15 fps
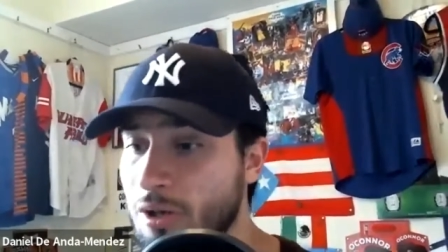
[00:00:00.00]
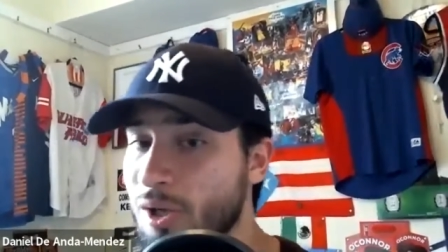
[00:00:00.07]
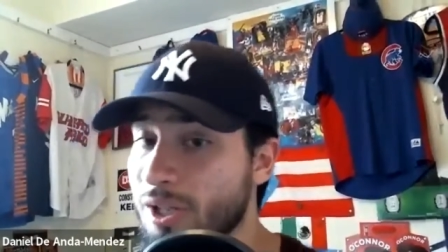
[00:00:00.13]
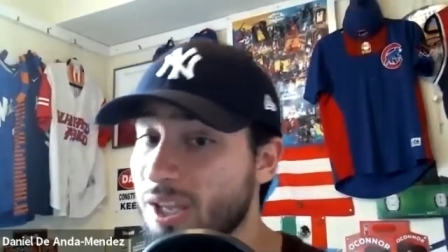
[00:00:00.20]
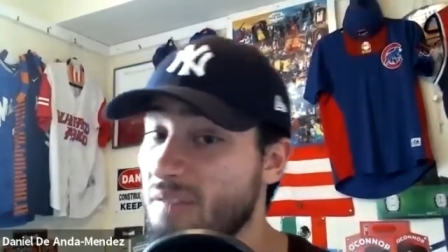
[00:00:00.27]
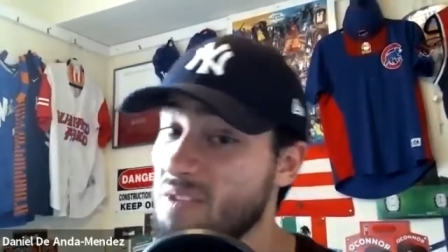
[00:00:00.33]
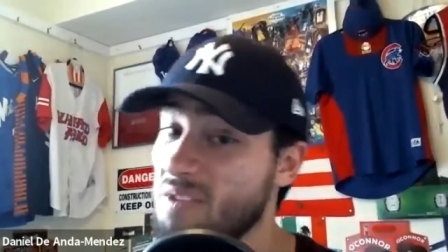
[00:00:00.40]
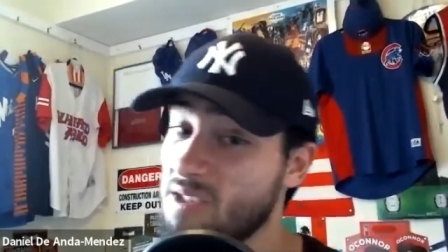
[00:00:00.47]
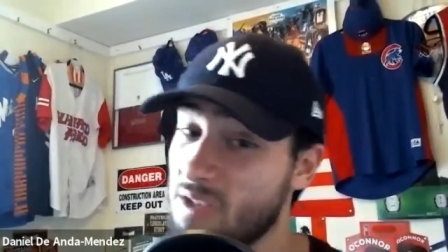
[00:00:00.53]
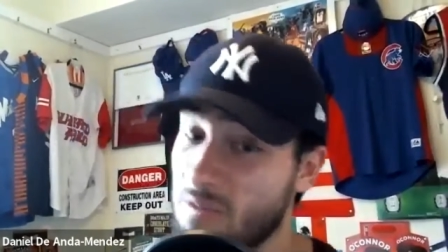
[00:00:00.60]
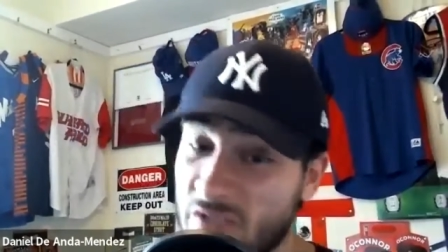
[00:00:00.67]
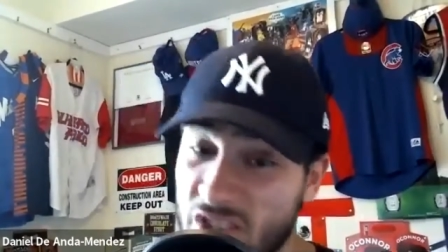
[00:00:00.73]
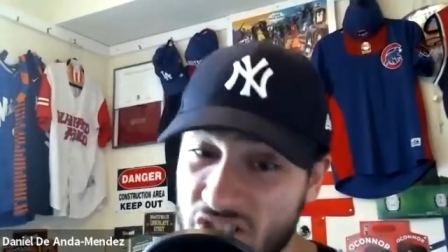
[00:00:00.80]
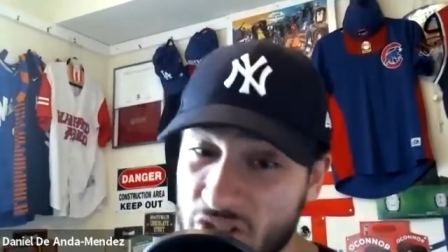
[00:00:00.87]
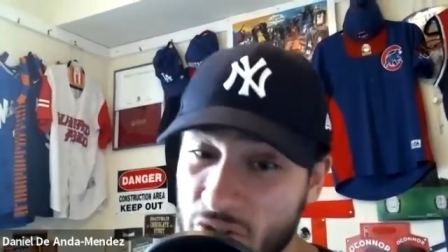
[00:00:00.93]
If it's a
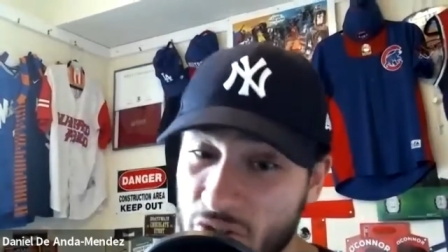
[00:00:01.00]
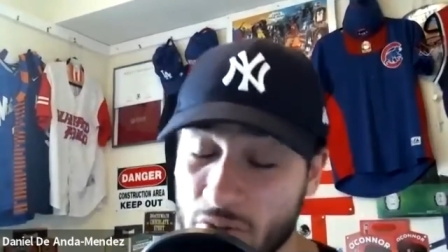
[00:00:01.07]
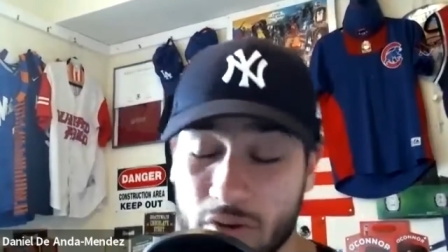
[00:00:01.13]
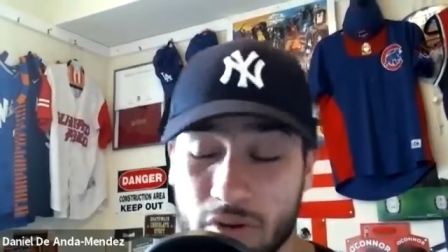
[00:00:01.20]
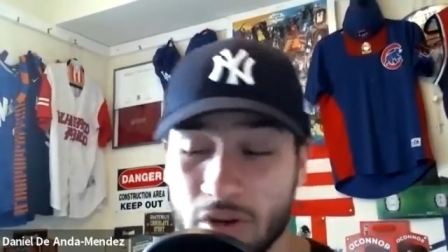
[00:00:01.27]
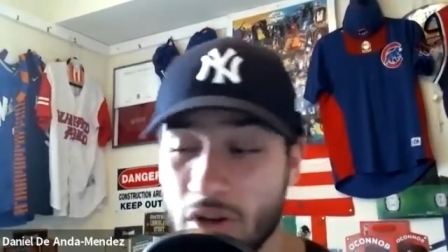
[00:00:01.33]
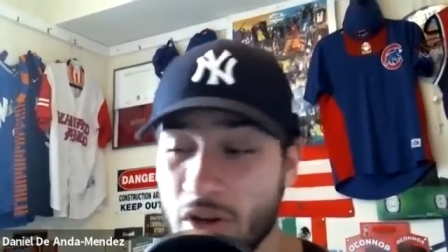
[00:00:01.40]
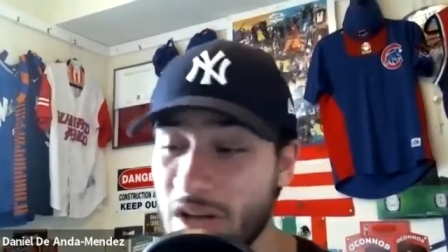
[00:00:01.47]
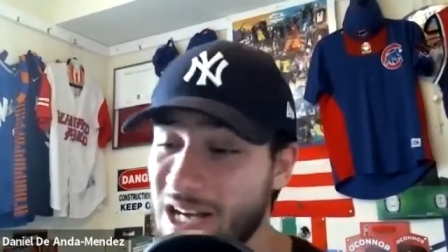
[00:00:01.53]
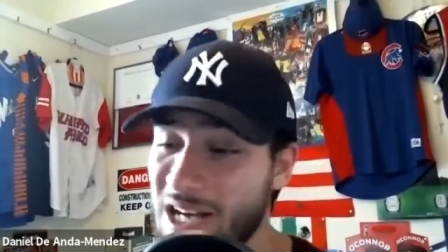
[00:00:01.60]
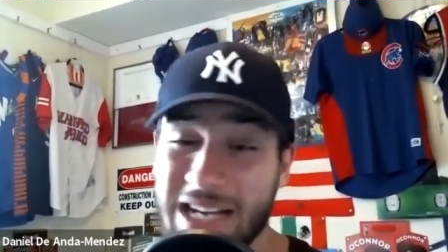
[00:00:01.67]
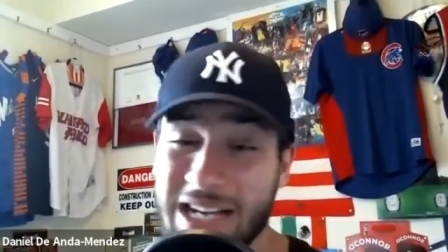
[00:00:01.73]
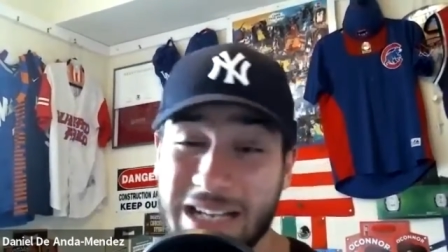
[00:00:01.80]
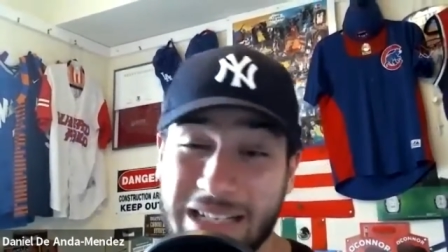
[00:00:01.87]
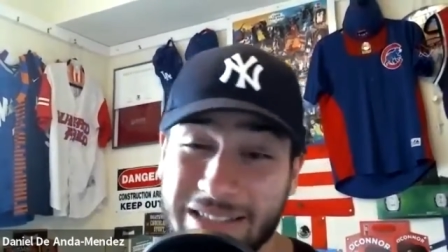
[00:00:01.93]
divisional,
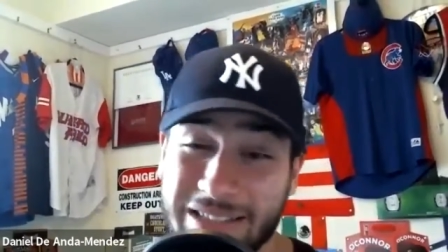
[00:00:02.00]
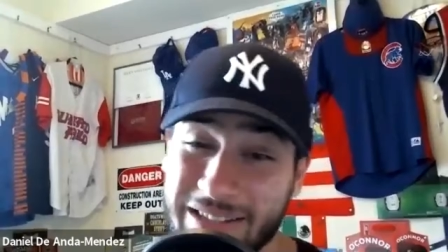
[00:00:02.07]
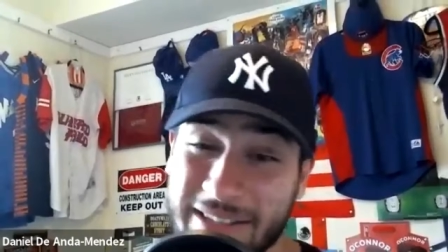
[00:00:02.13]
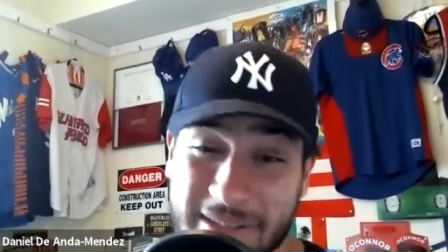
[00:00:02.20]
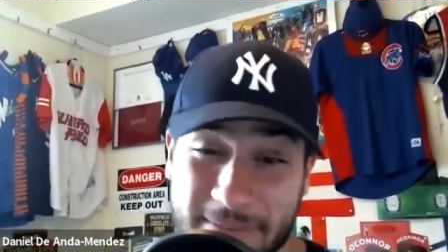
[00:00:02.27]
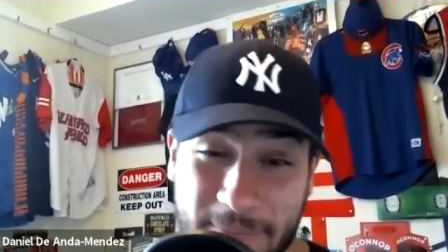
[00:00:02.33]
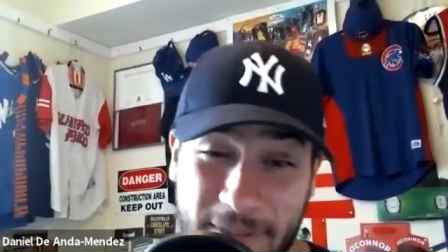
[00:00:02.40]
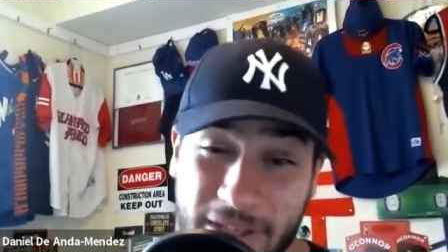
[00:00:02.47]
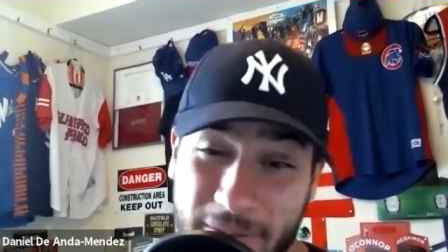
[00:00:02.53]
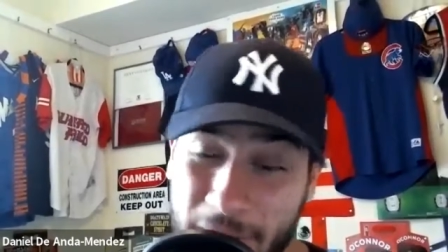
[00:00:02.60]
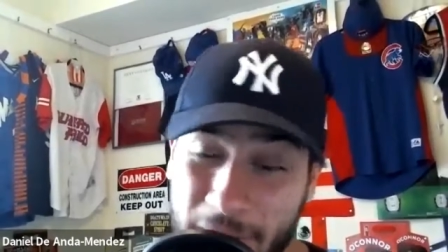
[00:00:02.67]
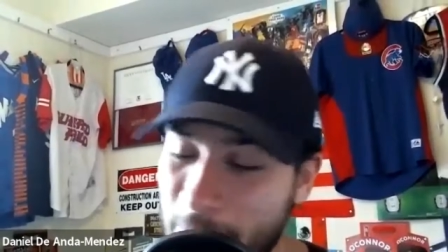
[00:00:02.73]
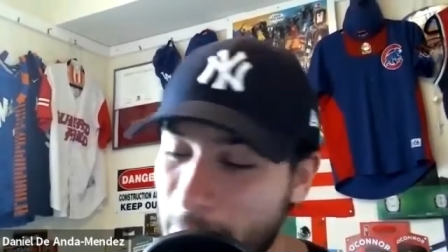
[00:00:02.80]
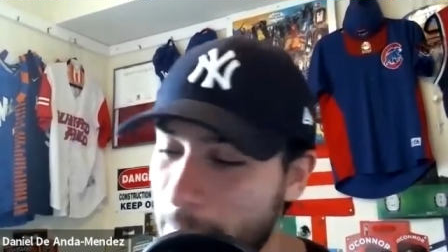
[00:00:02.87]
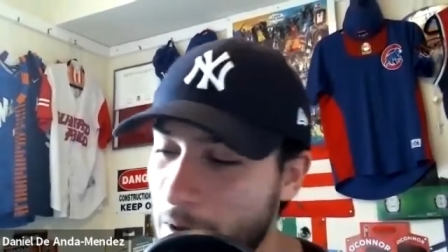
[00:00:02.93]
they could be a,
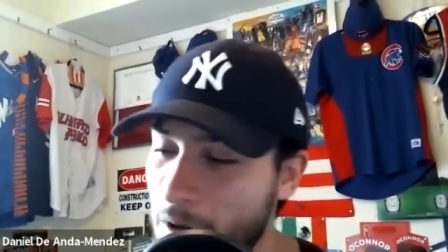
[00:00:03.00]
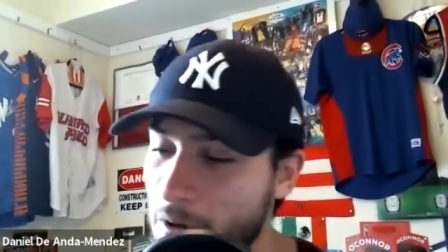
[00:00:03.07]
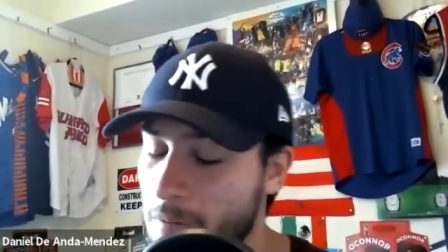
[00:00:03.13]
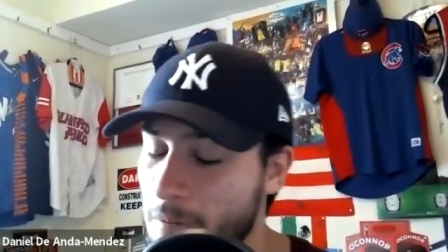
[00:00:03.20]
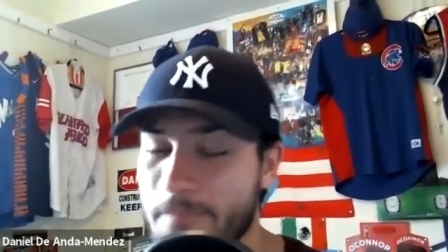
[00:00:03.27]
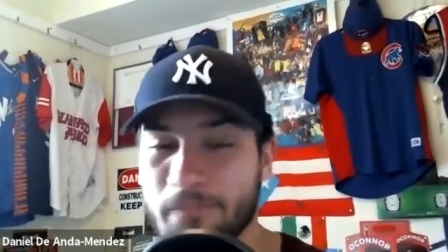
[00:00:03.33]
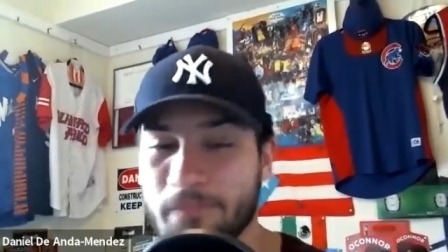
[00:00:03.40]
a